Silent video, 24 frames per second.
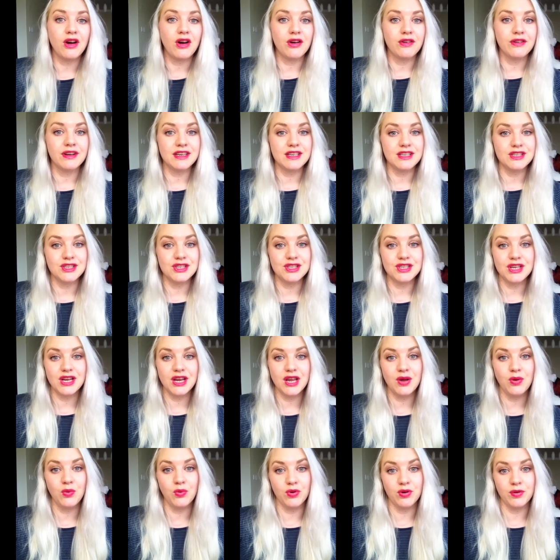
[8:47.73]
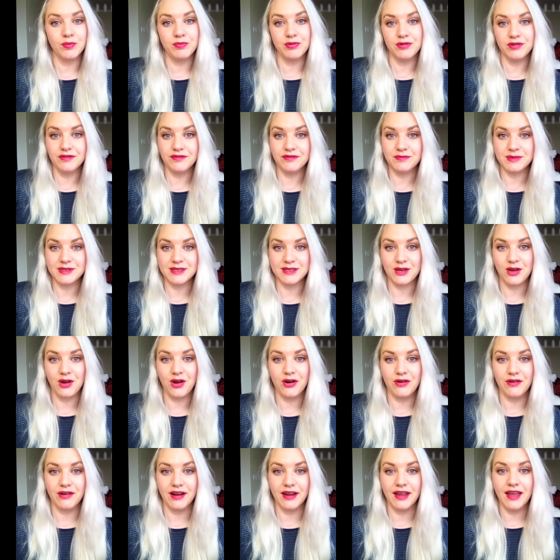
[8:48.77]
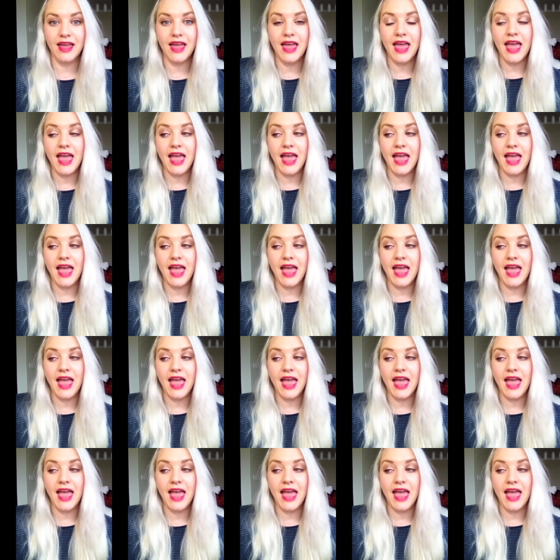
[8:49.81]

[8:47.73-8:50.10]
orange waterproof mascara,